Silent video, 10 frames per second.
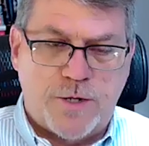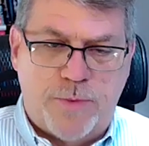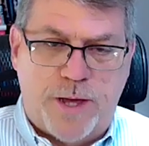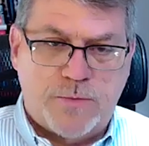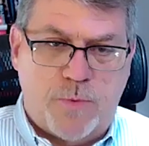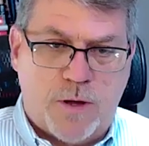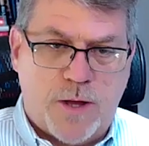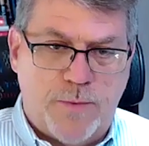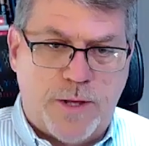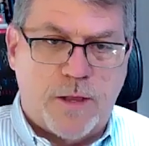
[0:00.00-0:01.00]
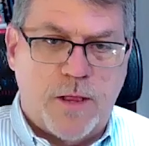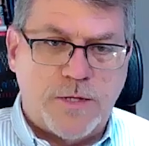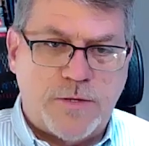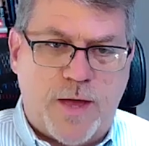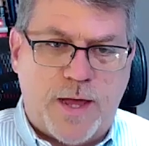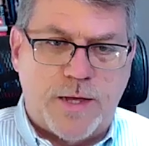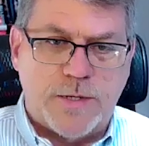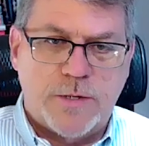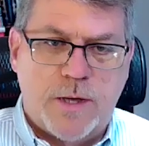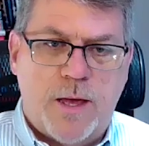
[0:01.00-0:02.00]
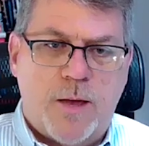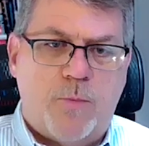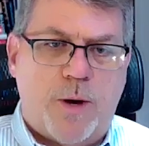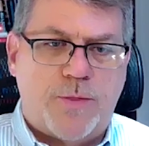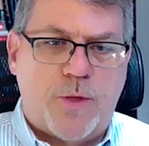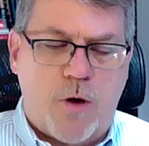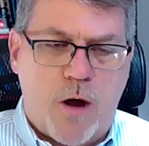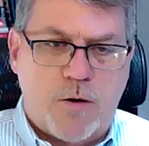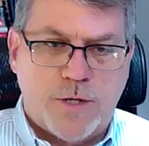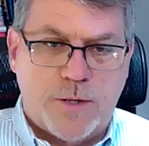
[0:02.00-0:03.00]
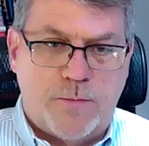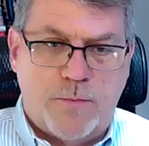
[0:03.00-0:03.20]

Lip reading: baseball coming to Las Vegas, but there are some